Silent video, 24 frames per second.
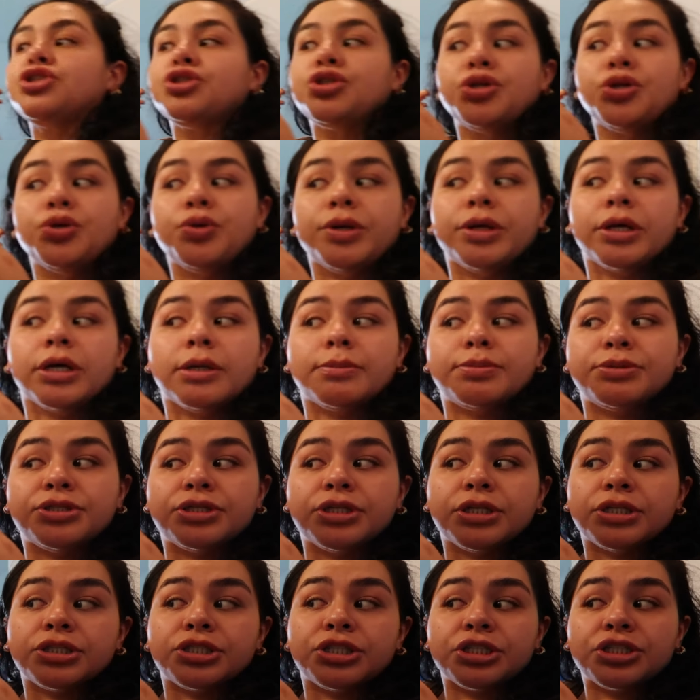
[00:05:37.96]
chewing up
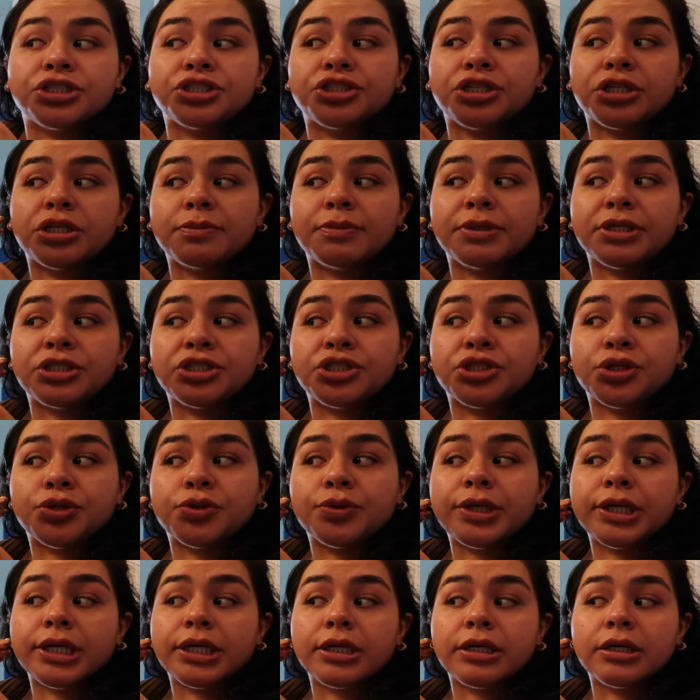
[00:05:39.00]
shit she shouldn't be
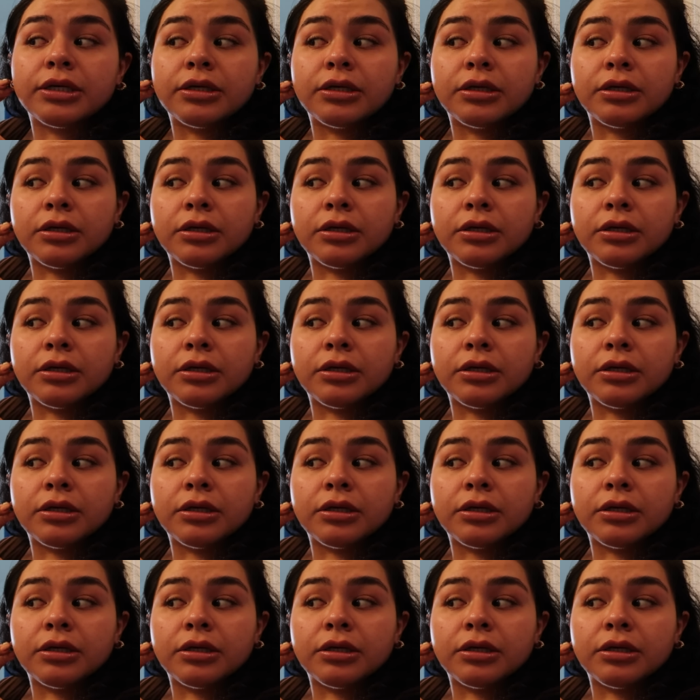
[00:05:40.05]
chewing.